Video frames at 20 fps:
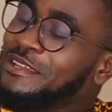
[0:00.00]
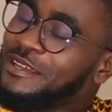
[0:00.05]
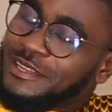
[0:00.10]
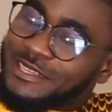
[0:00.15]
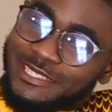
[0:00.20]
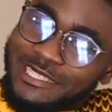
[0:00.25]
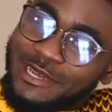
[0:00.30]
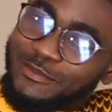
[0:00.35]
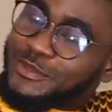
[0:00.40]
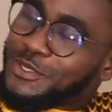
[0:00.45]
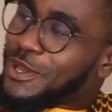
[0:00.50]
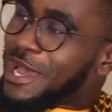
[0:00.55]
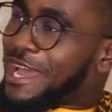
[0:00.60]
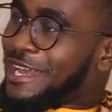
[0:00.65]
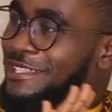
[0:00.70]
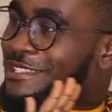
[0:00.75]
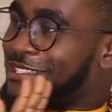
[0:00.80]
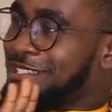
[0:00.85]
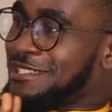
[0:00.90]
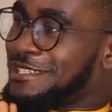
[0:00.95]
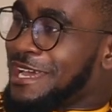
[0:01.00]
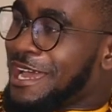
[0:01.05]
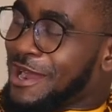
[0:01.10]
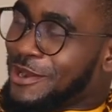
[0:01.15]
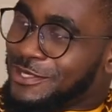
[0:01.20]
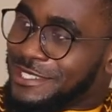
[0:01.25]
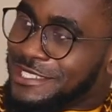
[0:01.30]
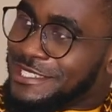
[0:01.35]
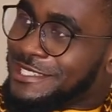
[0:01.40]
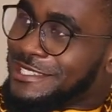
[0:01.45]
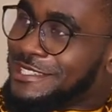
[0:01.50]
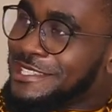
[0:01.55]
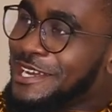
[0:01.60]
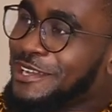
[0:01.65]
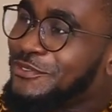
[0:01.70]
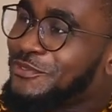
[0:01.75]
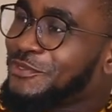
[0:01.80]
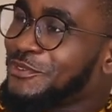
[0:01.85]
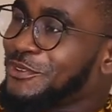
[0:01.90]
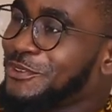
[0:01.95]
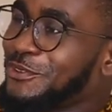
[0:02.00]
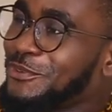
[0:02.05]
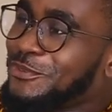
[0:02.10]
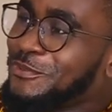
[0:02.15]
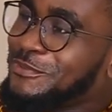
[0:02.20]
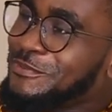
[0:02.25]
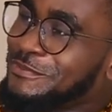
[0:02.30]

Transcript: Now let's come to acting. How did it start for you?